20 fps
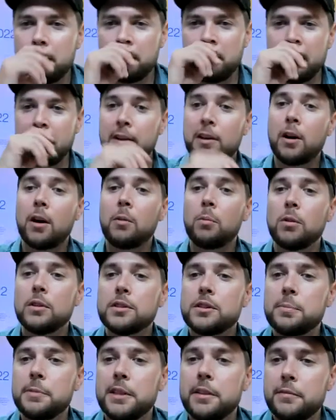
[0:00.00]
Vanguard
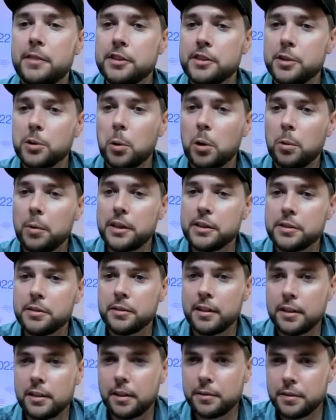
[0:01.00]
wants me to visit Norway soon.
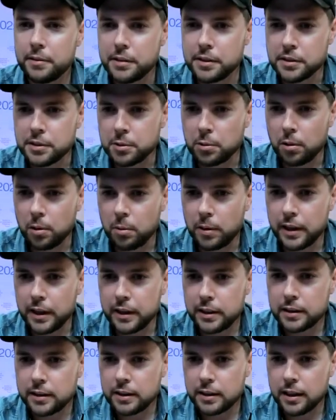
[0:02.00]
I'd love to visit Norway.
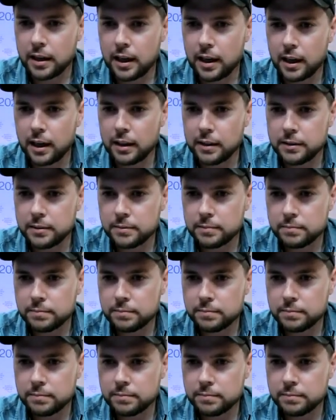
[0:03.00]
Uh,